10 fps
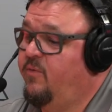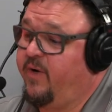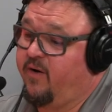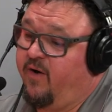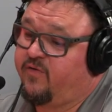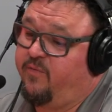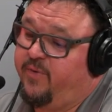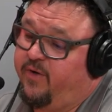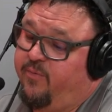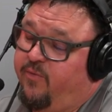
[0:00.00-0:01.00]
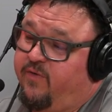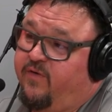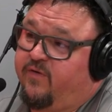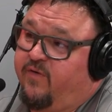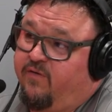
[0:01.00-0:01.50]
We can also build them with
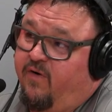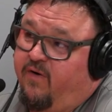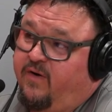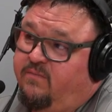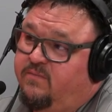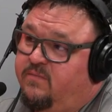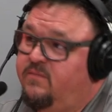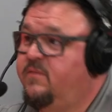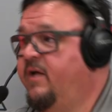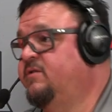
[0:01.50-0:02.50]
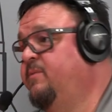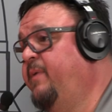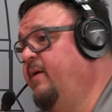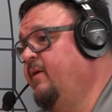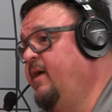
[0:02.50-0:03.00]
just the drawing and some
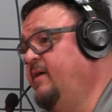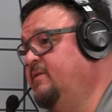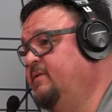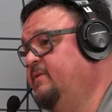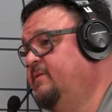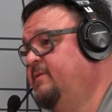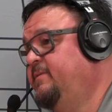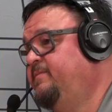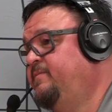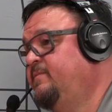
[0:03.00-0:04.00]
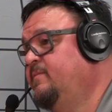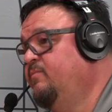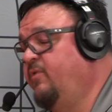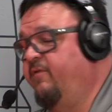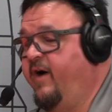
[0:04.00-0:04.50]
parent cases.
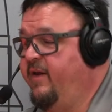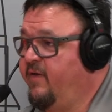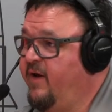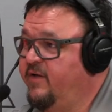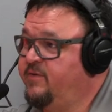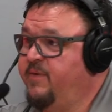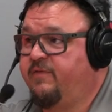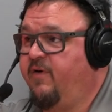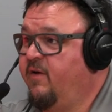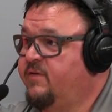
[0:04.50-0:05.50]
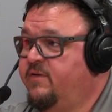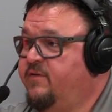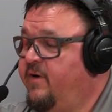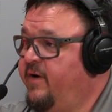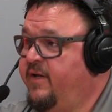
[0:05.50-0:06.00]
Provided the gunsmith follows the
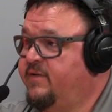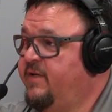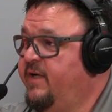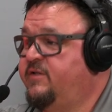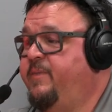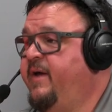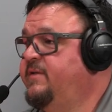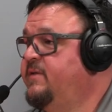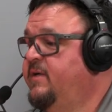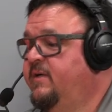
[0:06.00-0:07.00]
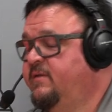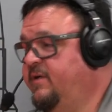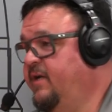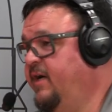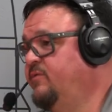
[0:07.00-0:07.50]
drawing, hits the headspace, the
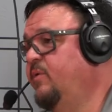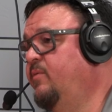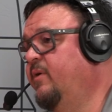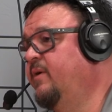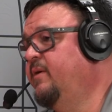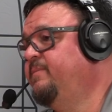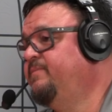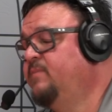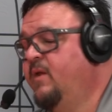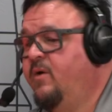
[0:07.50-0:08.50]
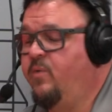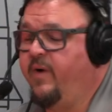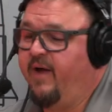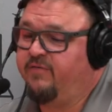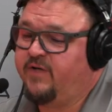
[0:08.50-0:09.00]
dies will work. Okay.
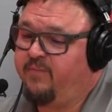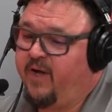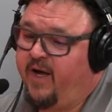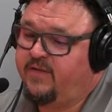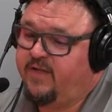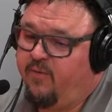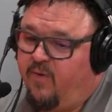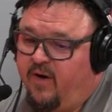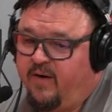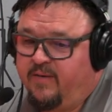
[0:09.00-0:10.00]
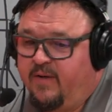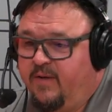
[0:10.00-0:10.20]
We have some guys that want it.